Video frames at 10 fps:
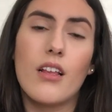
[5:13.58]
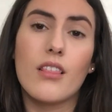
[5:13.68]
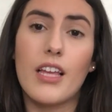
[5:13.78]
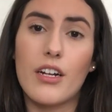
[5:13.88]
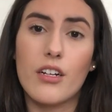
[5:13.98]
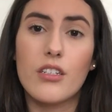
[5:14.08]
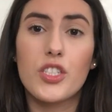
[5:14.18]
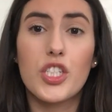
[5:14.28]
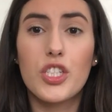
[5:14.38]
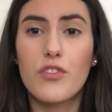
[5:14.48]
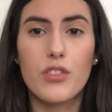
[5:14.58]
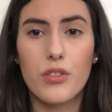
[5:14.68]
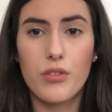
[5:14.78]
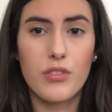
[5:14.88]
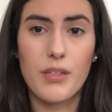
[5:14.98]
letter
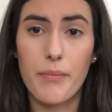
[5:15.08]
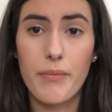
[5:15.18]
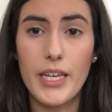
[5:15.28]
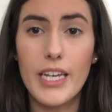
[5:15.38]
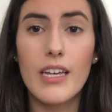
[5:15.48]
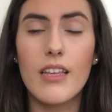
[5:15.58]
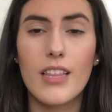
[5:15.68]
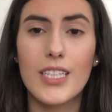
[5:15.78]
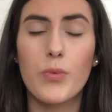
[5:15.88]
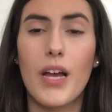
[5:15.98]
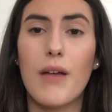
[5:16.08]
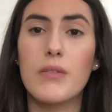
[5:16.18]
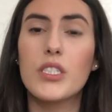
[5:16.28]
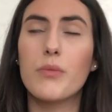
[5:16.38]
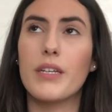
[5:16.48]
to submit. That's what
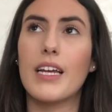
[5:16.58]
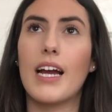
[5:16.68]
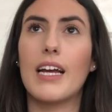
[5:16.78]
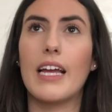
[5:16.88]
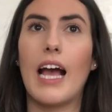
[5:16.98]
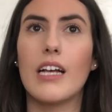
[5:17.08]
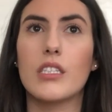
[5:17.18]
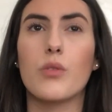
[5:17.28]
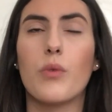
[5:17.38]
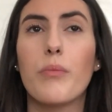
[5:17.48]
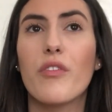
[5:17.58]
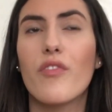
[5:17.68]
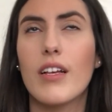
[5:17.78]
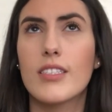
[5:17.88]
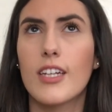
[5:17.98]
happened to me. I asked one
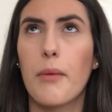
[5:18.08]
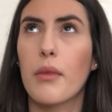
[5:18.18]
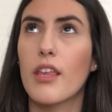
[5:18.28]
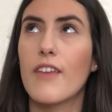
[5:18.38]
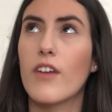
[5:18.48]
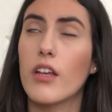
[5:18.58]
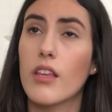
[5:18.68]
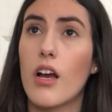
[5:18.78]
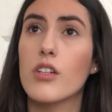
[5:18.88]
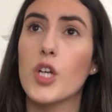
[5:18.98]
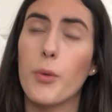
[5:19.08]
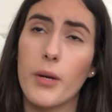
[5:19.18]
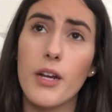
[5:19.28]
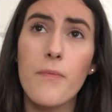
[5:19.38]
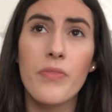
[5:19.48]
professor, I believe early
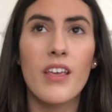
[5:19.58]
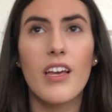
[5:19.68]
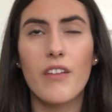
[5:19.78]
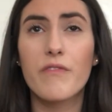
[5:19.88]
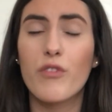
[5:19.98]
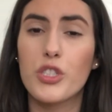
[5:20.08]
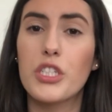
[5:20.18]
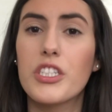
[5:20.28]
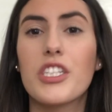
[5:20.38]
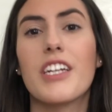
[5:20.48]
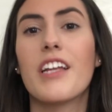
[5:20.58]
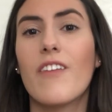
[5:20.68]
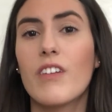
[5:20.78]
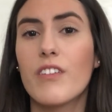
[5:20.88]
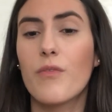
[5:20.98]
October. Unfortunately, she didn't
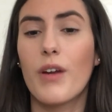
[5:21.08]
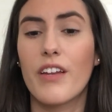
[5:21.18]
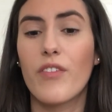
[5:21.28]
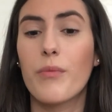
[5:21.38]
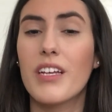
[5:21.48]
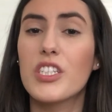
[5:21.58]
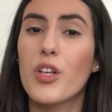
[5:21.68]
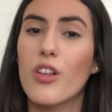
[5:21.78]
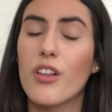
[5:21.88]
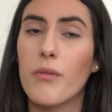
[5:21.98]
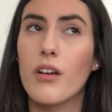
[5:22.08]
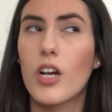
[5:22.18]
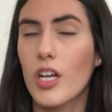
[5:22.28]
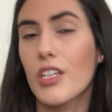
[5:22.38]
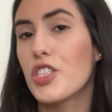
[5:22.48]
have it ready for me until
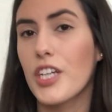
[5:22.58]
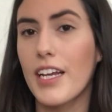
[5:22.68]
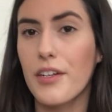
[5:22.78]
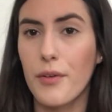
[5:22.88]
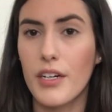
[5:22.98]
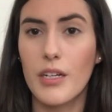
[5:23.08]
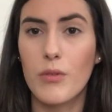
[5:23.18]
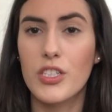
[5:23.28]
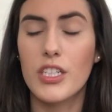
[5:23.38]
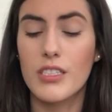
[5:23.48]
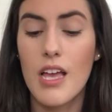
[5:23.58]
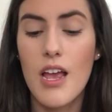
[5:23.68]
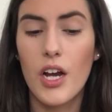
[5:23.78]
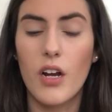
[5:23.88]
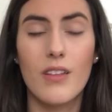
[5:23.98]
early January, which is
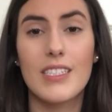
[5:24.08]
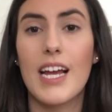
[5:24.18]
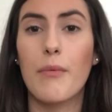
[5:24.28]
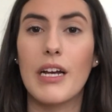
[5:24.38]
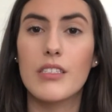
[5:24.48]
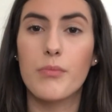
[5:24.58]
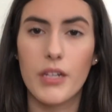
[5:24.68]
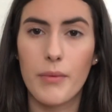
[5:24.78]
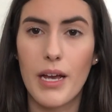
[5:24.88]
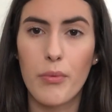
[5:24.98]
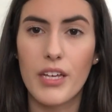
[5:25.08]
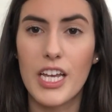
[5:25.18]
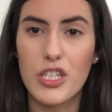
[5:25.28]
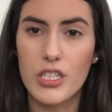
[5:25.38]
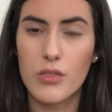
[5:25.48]
around the time I submitted my
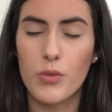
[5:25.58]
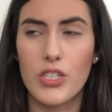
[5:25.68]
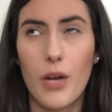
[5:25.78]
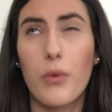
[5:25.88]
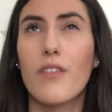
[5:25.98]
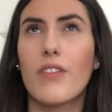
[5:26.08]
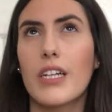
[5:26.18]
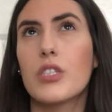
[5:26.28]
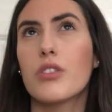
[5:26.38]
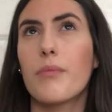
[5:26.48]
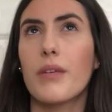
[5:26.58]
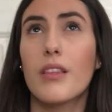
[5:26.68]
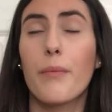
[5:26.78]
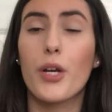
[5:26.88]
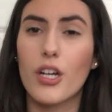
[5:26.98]
applications, which I would have liked to submit
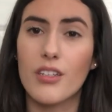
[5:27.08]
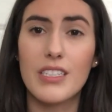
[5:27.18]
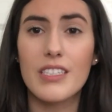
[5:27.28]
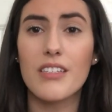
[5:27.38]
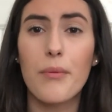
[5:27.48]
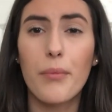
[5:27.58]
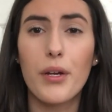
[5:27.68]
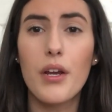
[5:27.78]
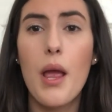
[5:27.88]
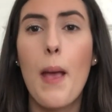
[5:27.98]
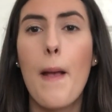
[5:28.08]
them early December,